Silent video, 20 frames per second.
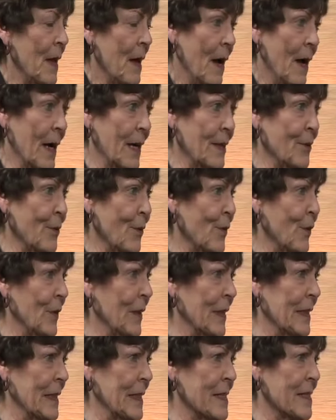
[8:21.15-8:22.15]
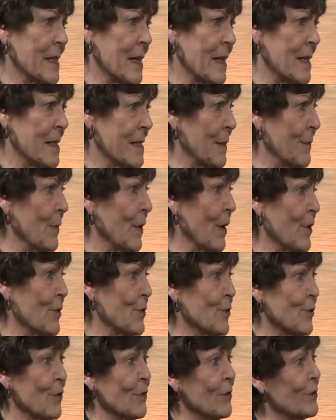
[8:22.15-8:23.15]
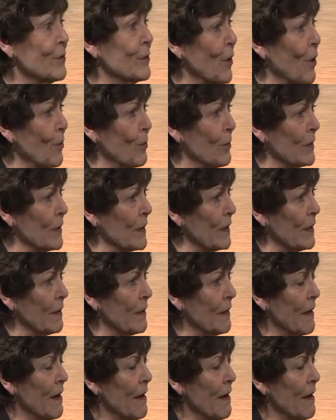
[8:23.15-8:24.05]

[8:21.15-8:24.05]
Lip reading: I know, the United States. I'm not sure globally.